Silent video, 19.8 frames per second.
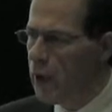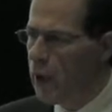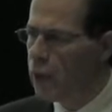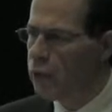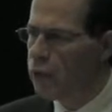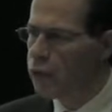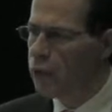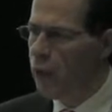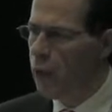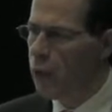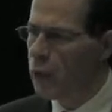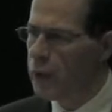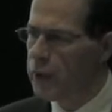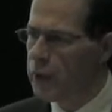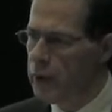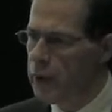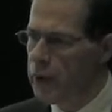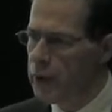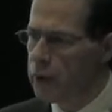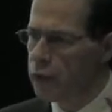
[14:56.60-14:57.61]
And so we
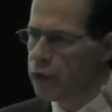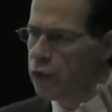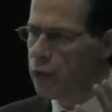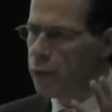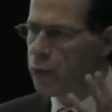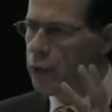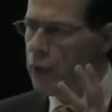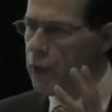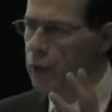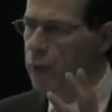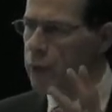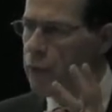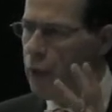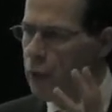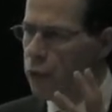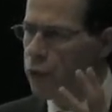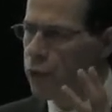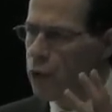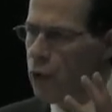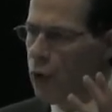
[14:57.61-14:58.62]
needed to bring
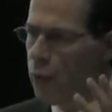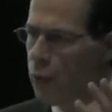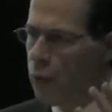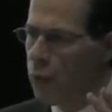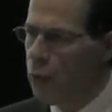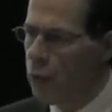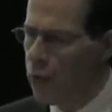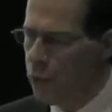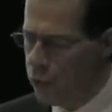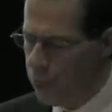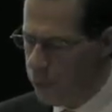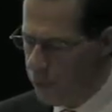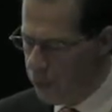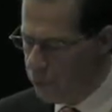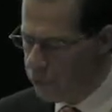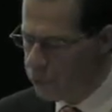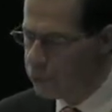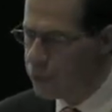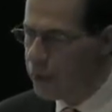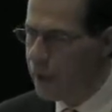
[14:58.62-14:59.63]
both Commonwealth
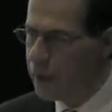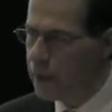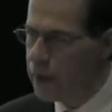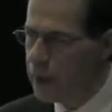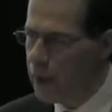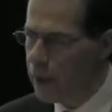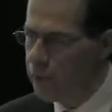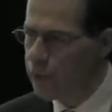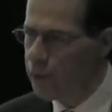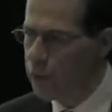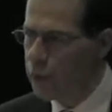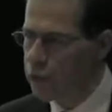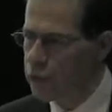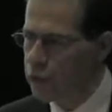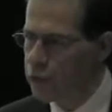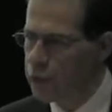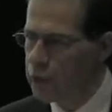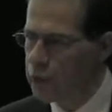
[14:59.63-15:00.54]
and state governments